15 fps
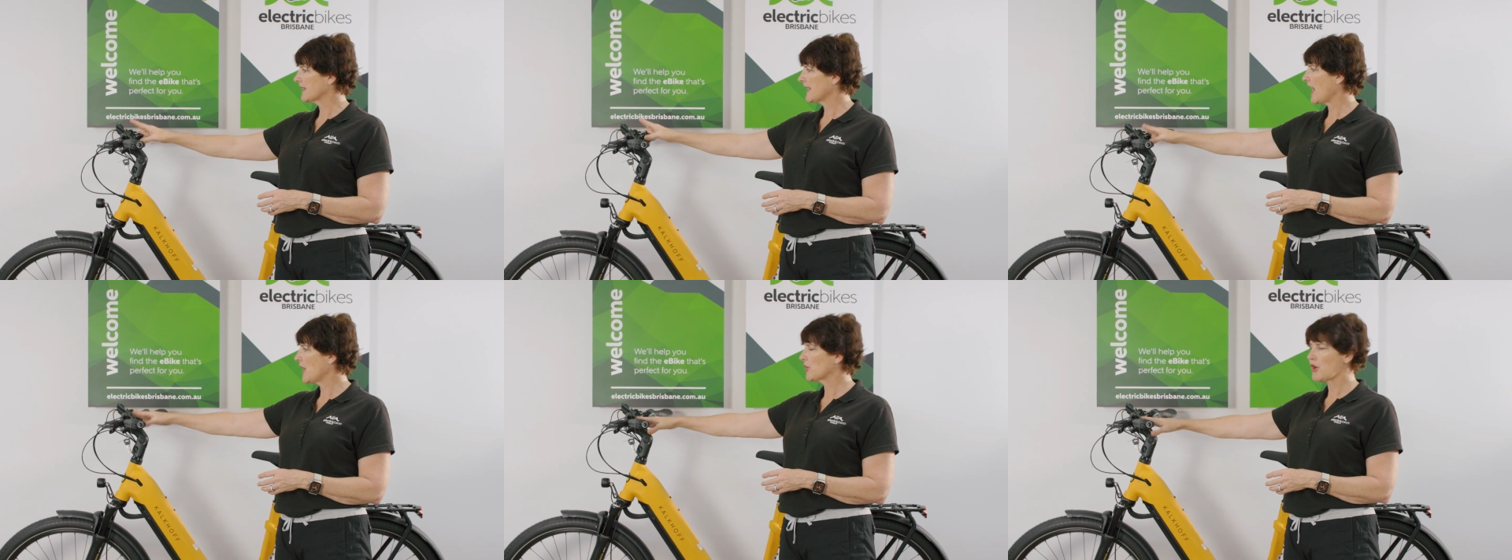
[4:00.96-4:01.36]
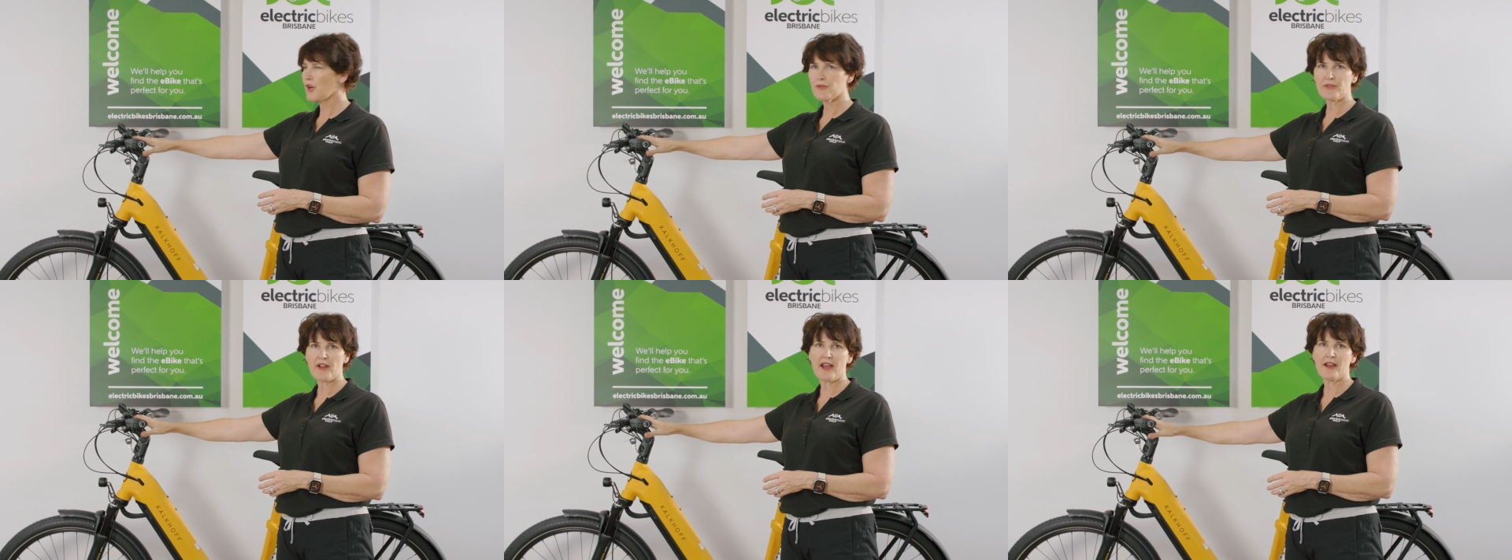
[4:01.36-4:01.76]

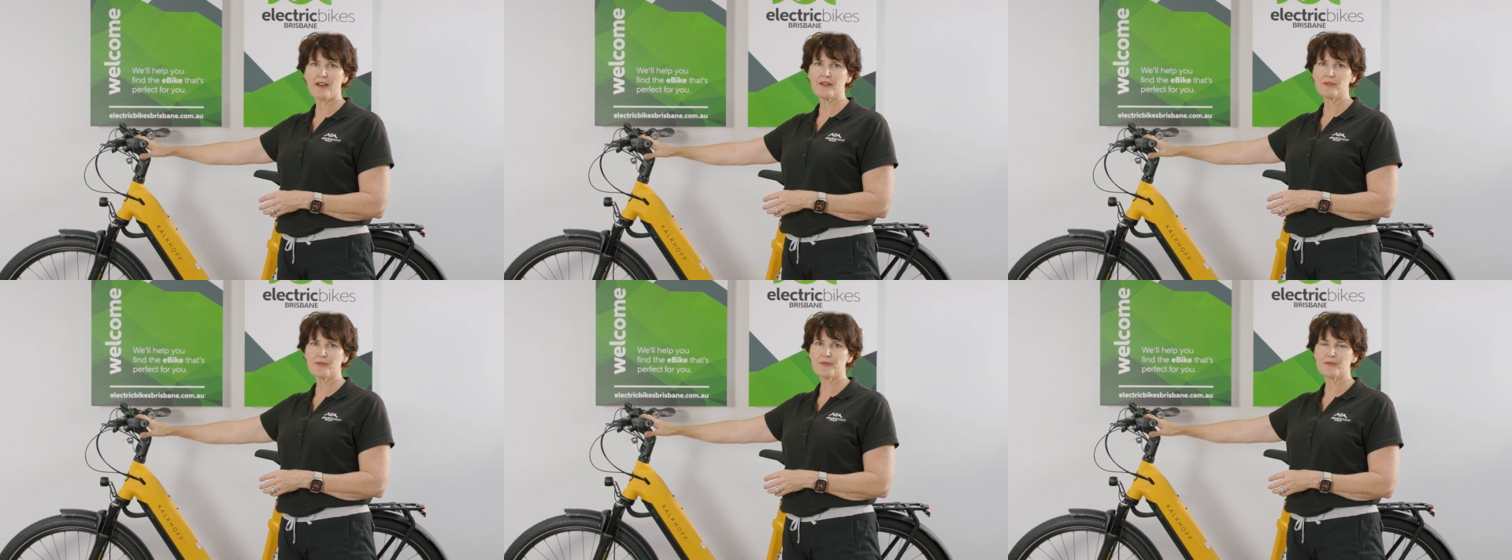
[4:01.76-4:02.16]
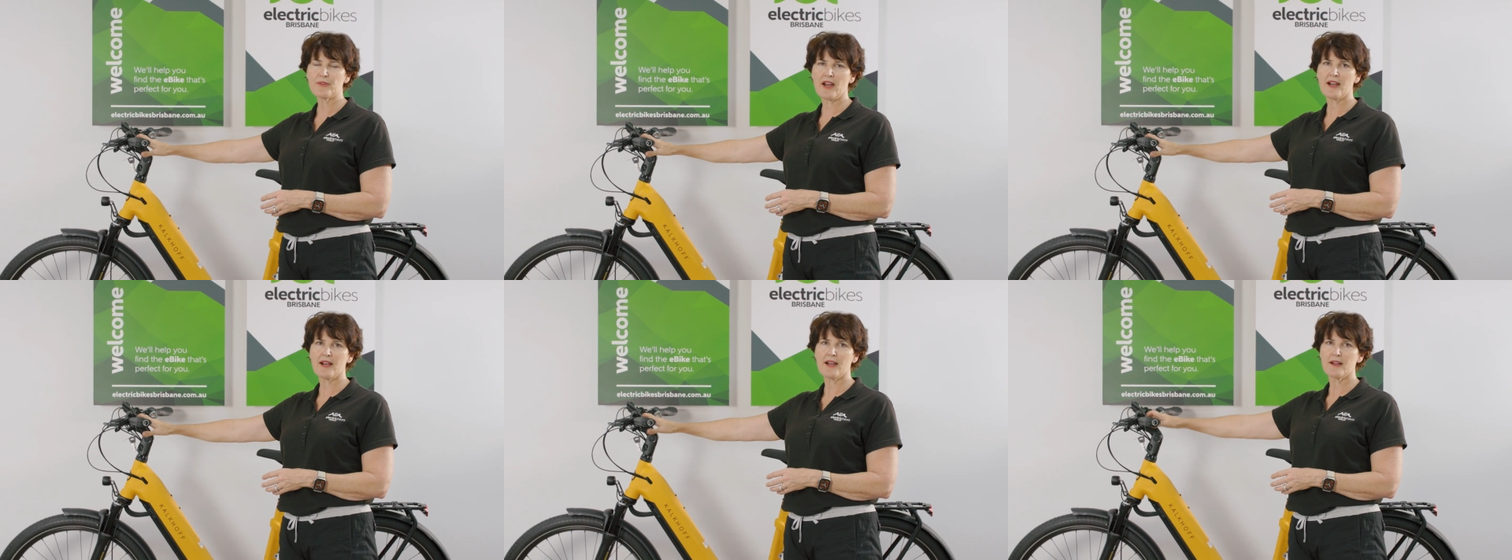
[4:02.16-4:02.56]
Kalkhoff have
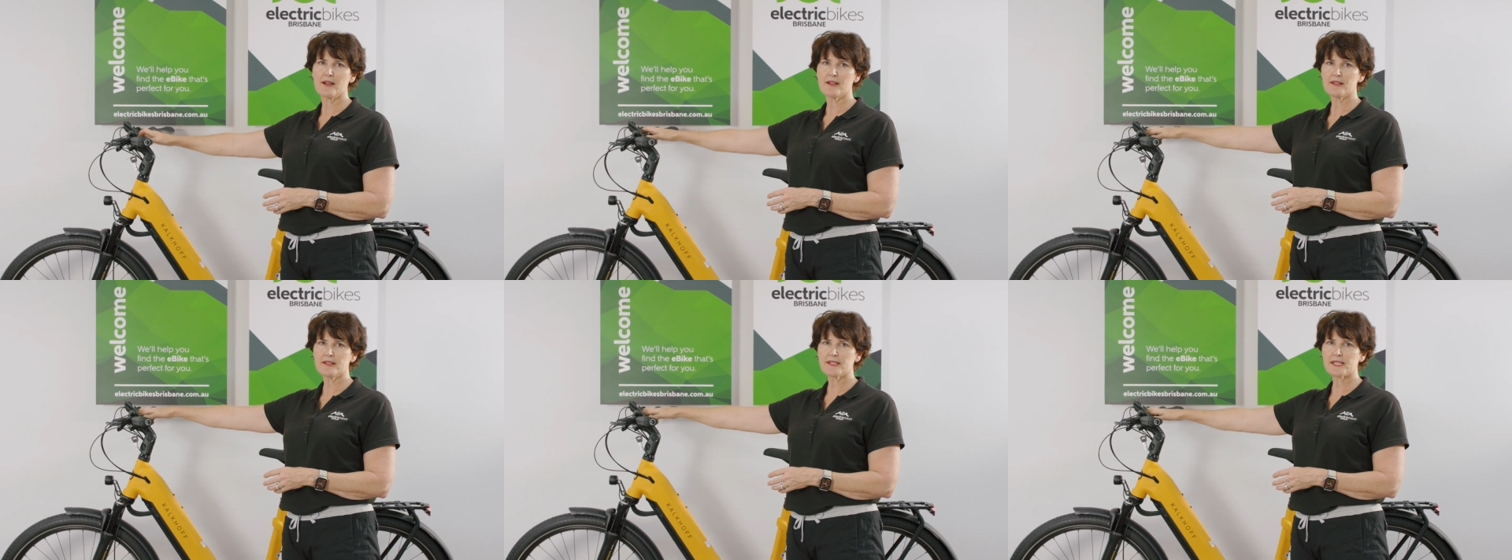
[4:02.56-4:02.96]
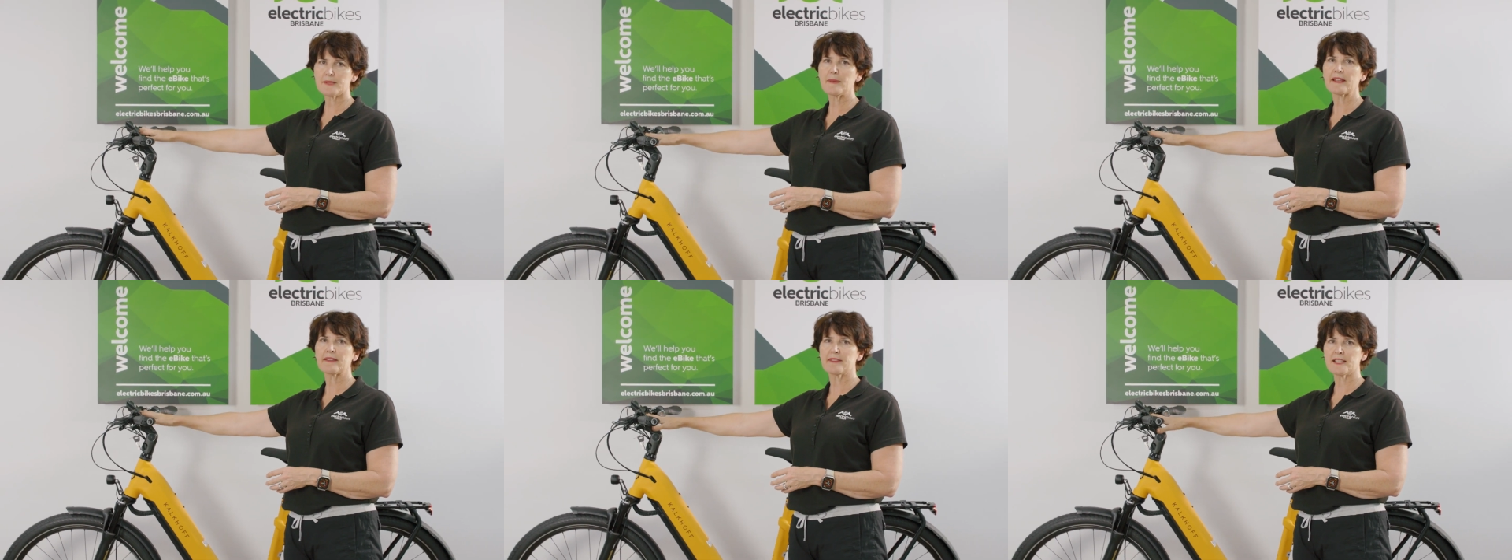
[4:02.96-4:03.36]
uh,
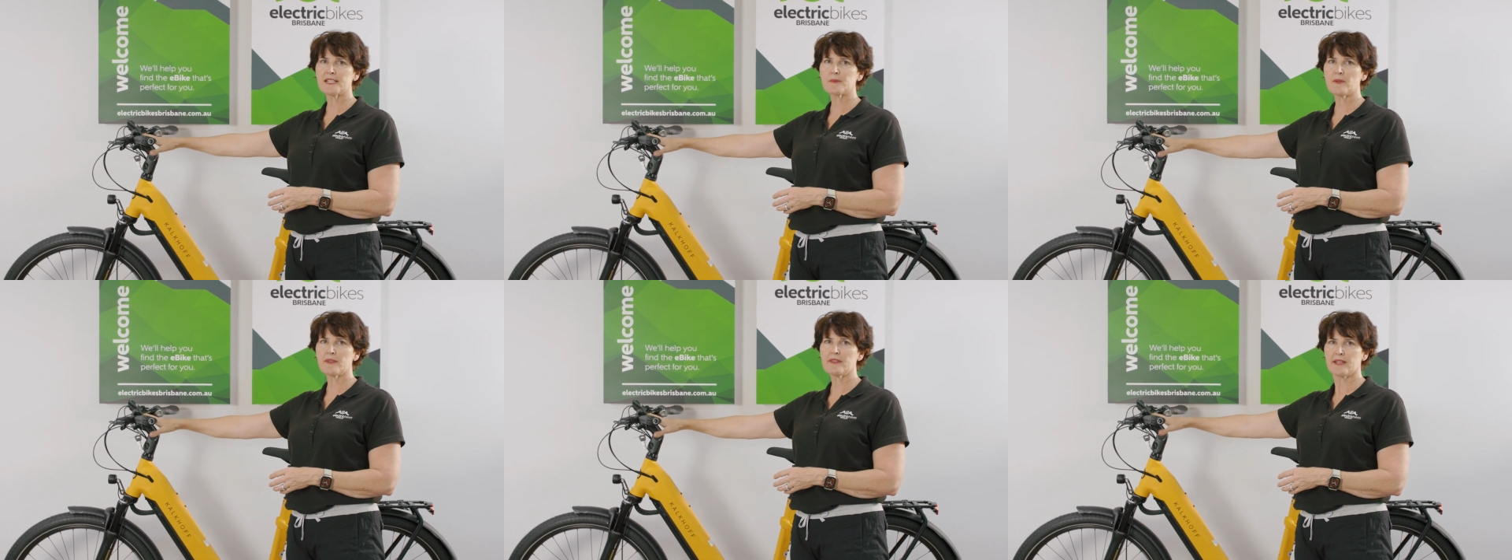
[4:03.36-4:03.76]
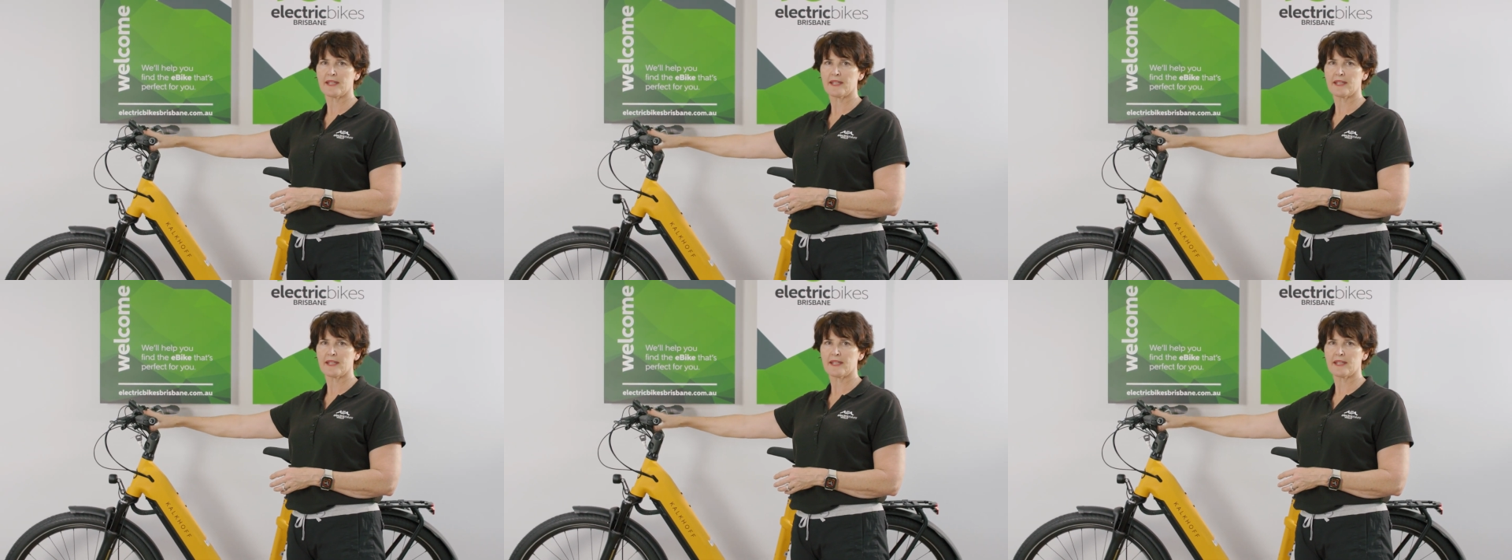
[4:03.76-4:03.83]
spec this with the